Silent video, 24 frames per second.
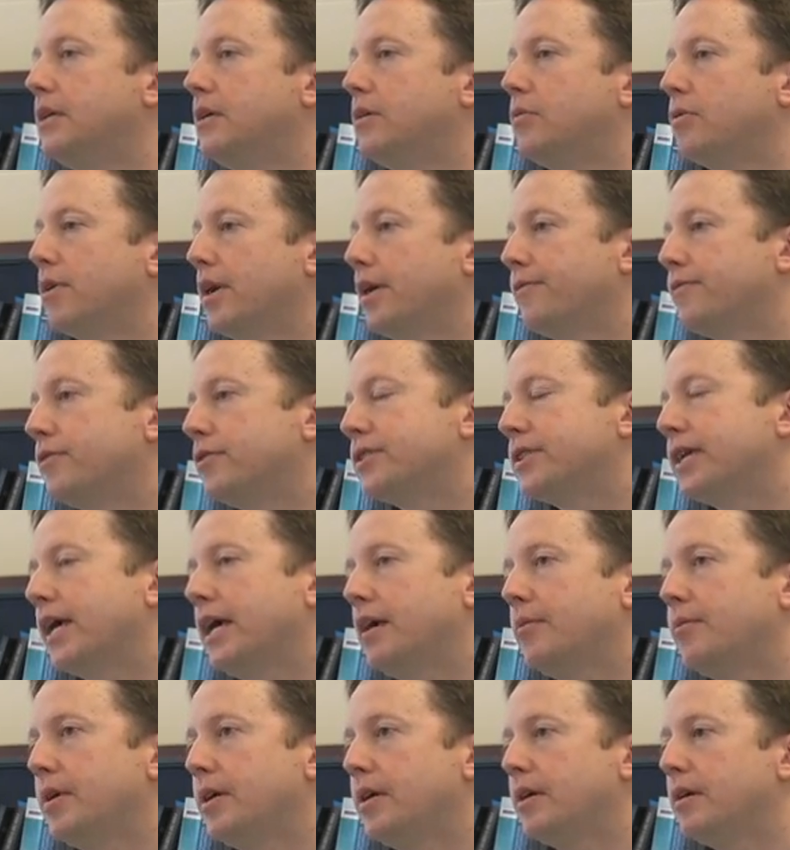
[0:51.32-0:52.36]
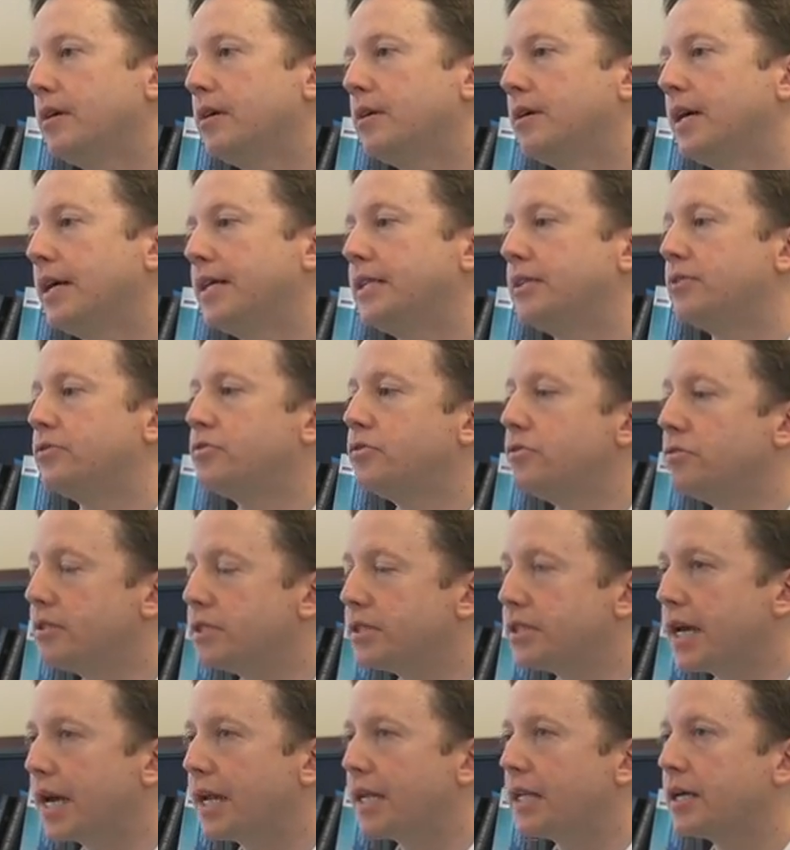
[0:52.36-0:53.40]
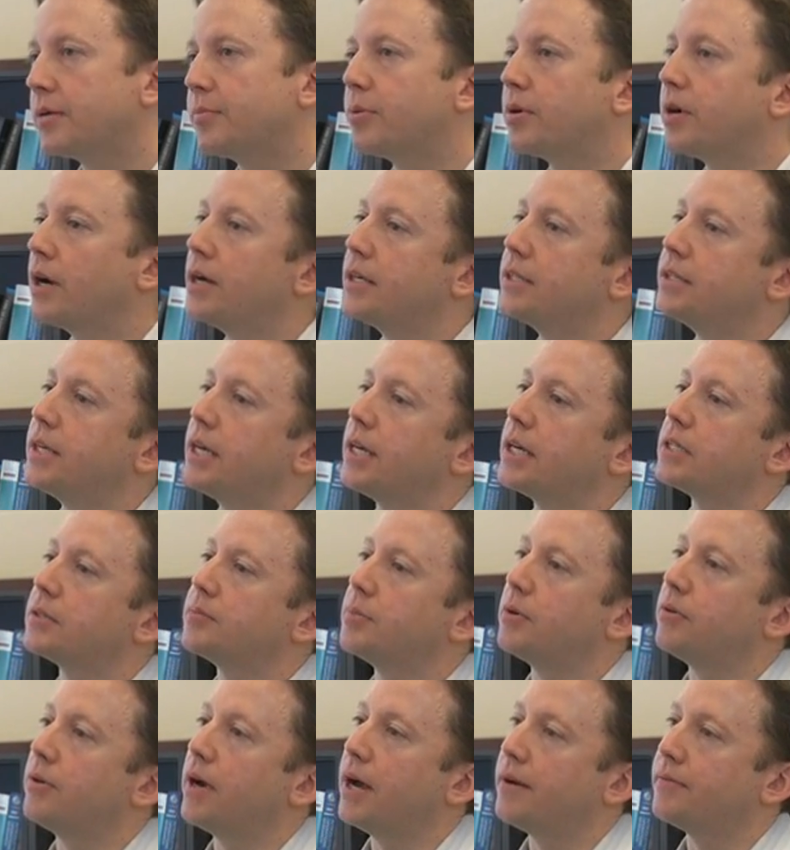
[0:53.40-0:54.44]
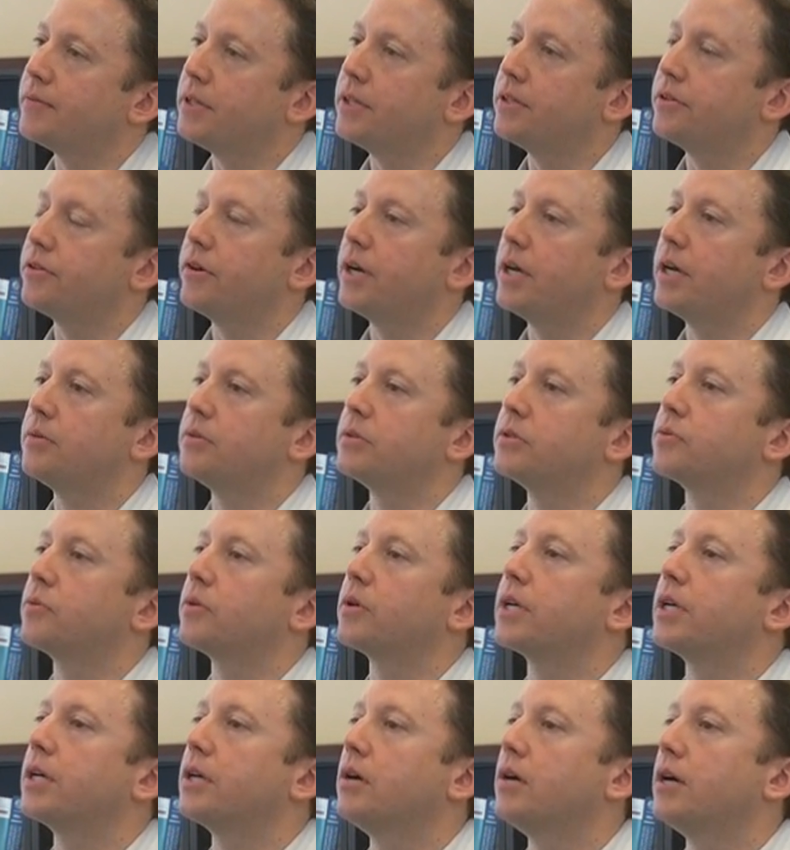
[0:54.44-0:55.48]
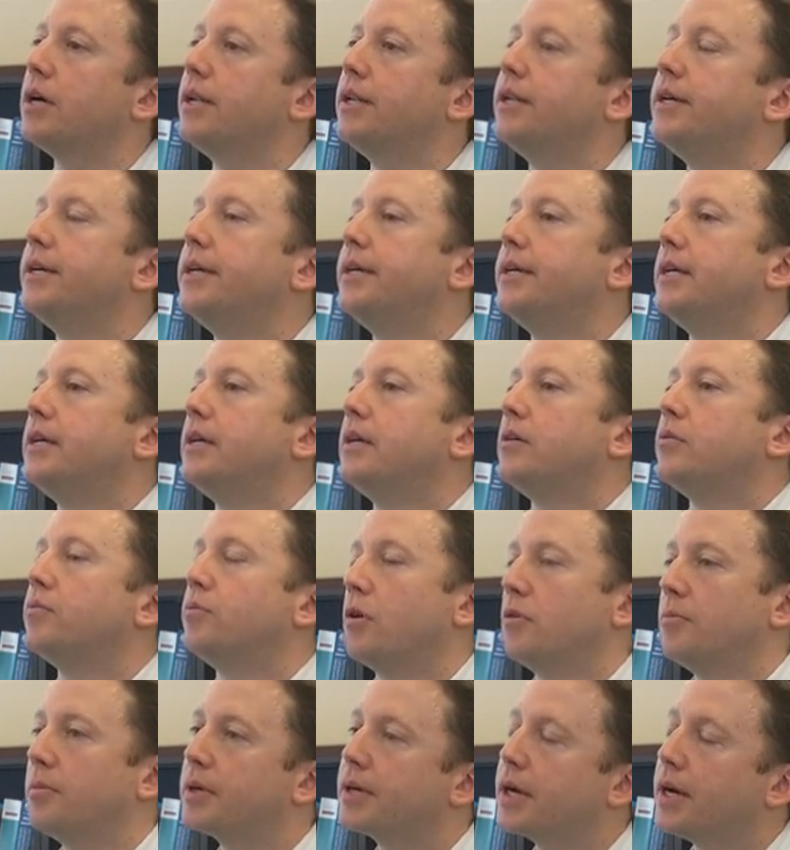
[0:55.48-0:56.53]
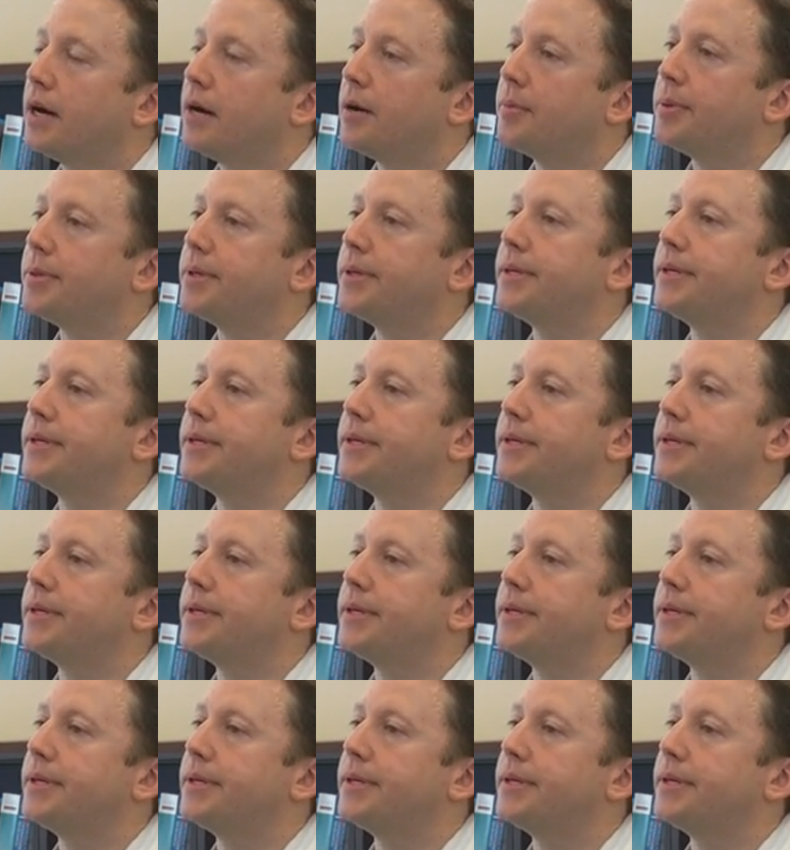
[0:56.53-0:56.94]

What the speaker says: When I first came here, I did student satellite projects, but Raft and Andrea was working on RoboCup,